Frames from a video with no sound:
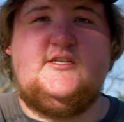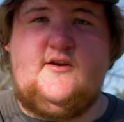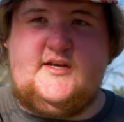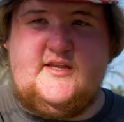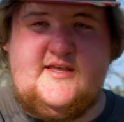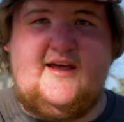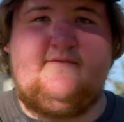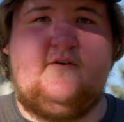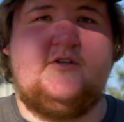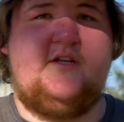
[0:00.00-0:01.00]
So I did that
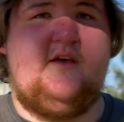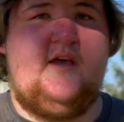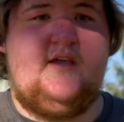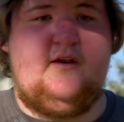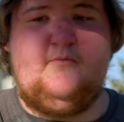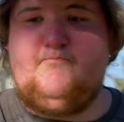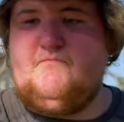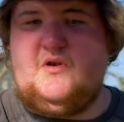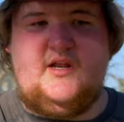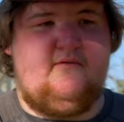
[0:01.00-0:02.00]
first thing, and
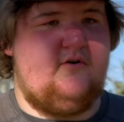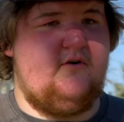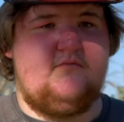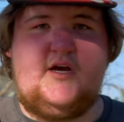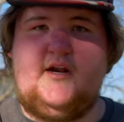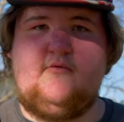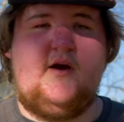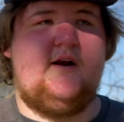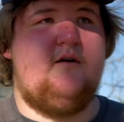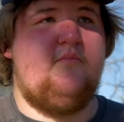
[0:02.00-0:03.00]
lever got it
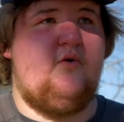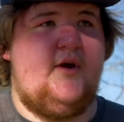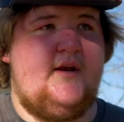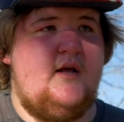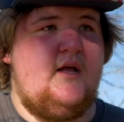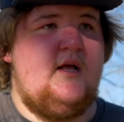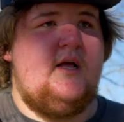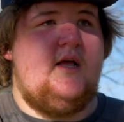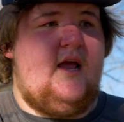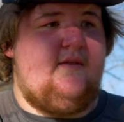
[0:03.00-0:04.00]
right on point.
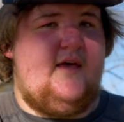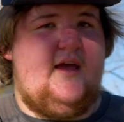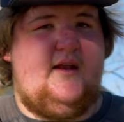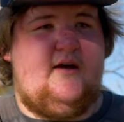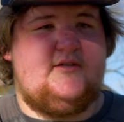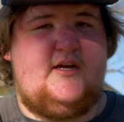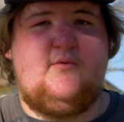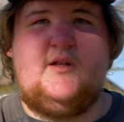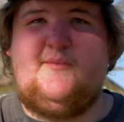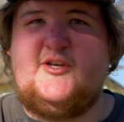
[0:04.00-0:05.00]
And then I was like,
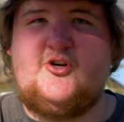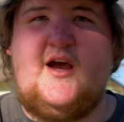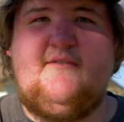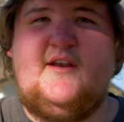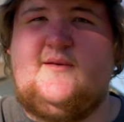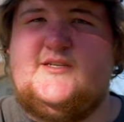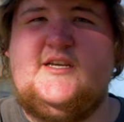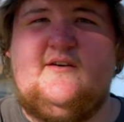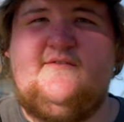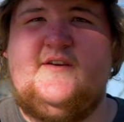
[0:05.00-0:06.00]
well, let me drive it and let me
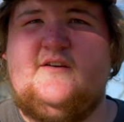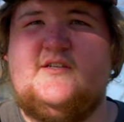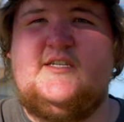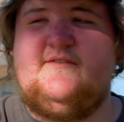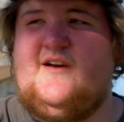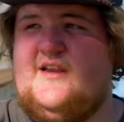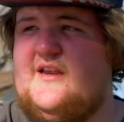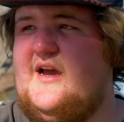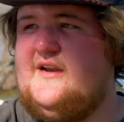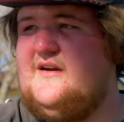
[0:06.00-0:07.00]
see how it feels, see if I can
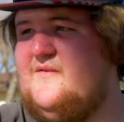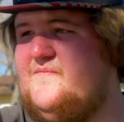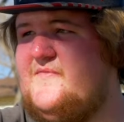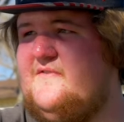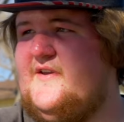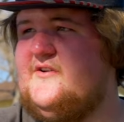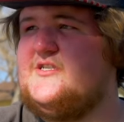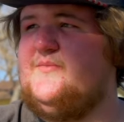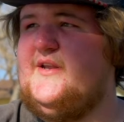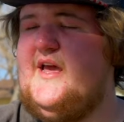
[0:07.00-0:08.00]
kind of figure
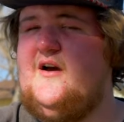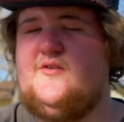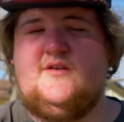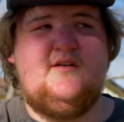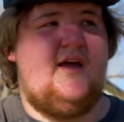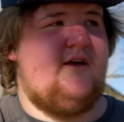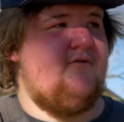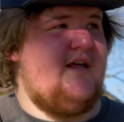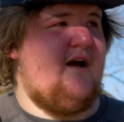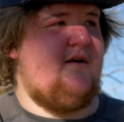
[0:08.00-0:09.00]
something out. And I go
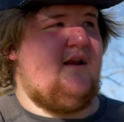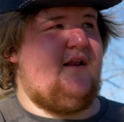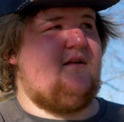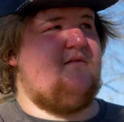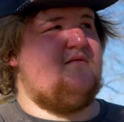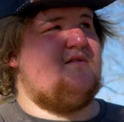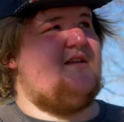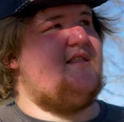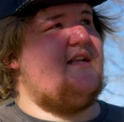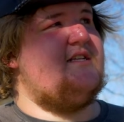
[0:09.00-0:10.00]
down, and it
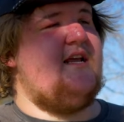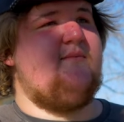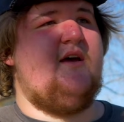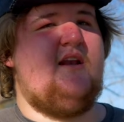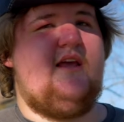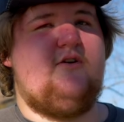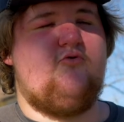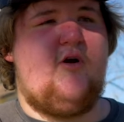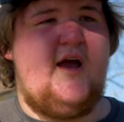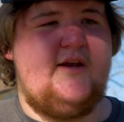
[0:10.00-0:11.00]
did that same kind of like
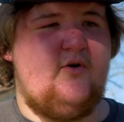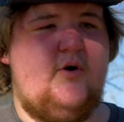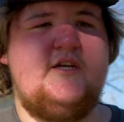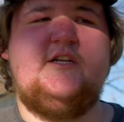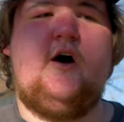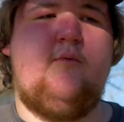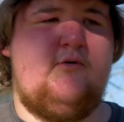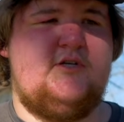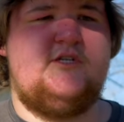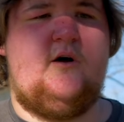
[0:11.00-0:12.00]
grind noise and
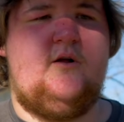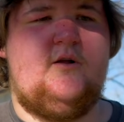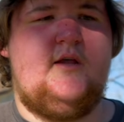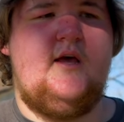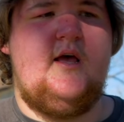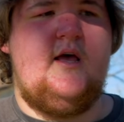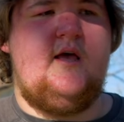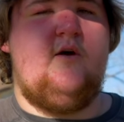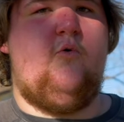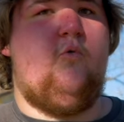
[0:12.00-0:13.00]
almost stalled
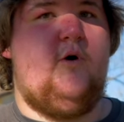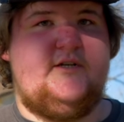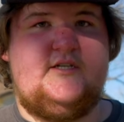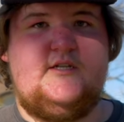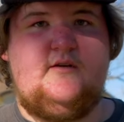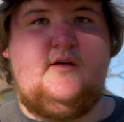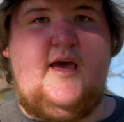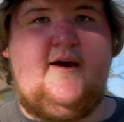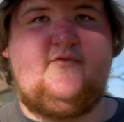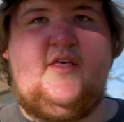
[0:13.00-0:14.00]
once.
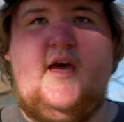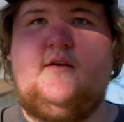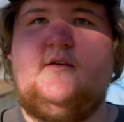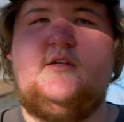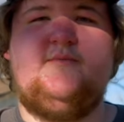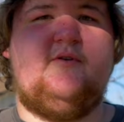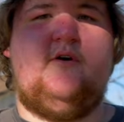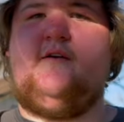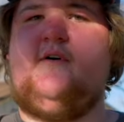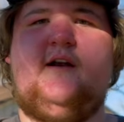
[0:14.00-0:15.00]
After that, it's been
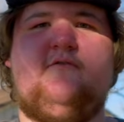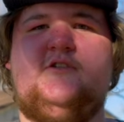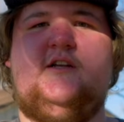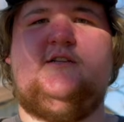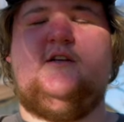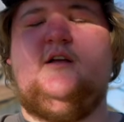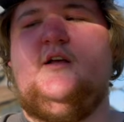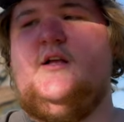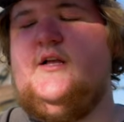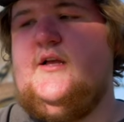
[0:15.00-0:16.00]
running fine ever since.
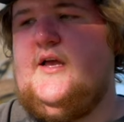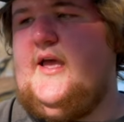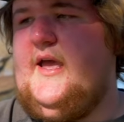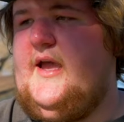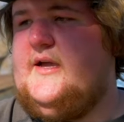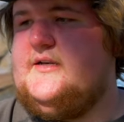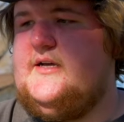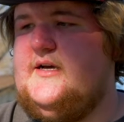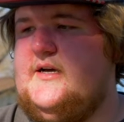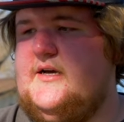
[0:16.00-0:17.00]
And
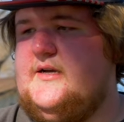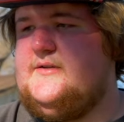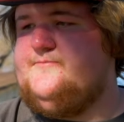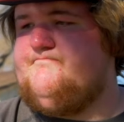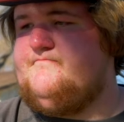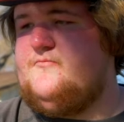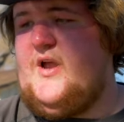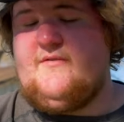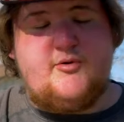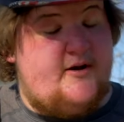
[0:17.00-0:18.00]
uh, we
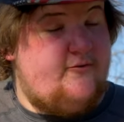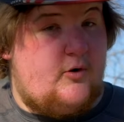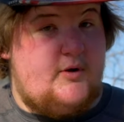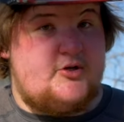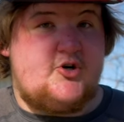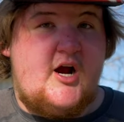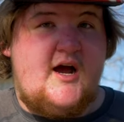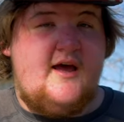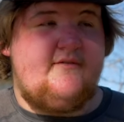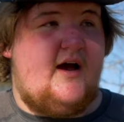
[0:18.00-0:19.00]
haven't put in four-wheel
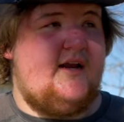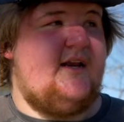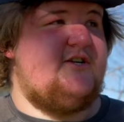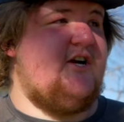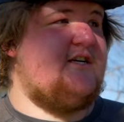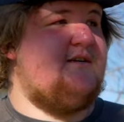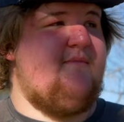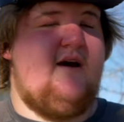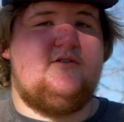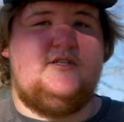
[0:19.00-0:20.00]
drive. I need to check some
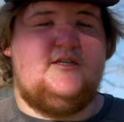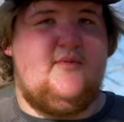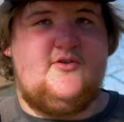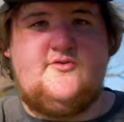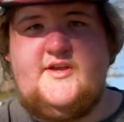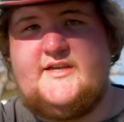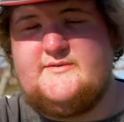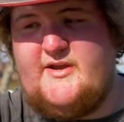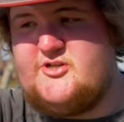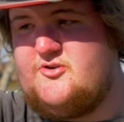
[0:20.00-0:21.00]
mounts and some other things
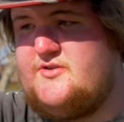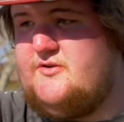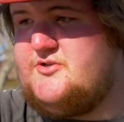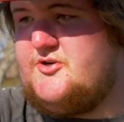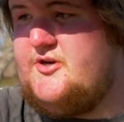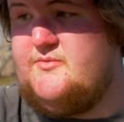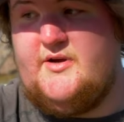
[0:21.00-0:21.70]
to make sure those are good.